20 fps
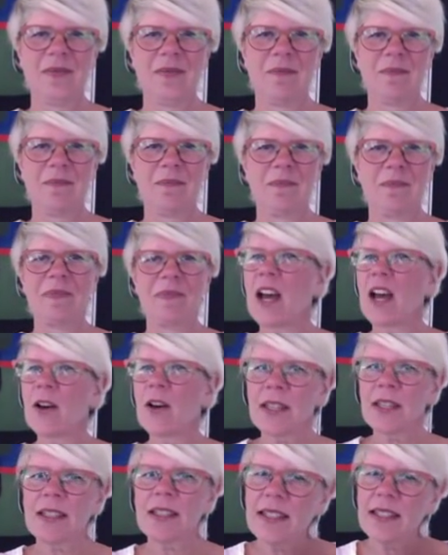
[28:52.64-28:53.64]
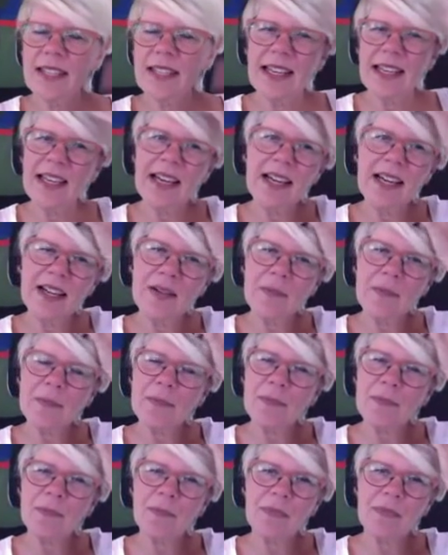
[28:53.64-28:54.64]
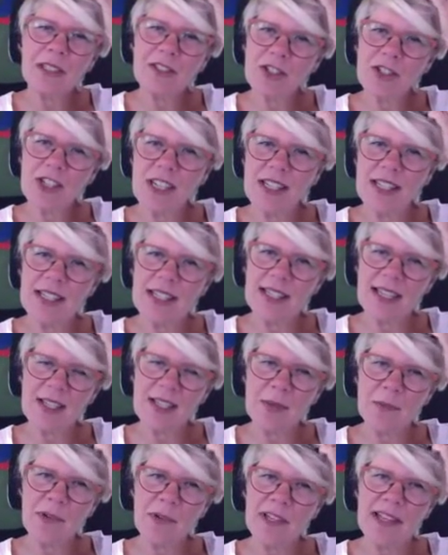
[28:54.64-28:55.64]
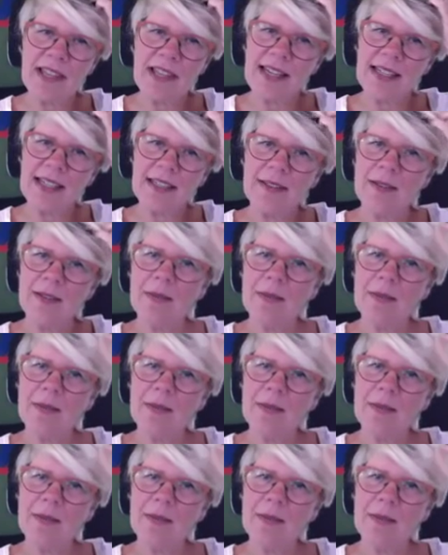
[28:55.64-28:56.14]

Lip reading: No, the cheese doesn't bring that in?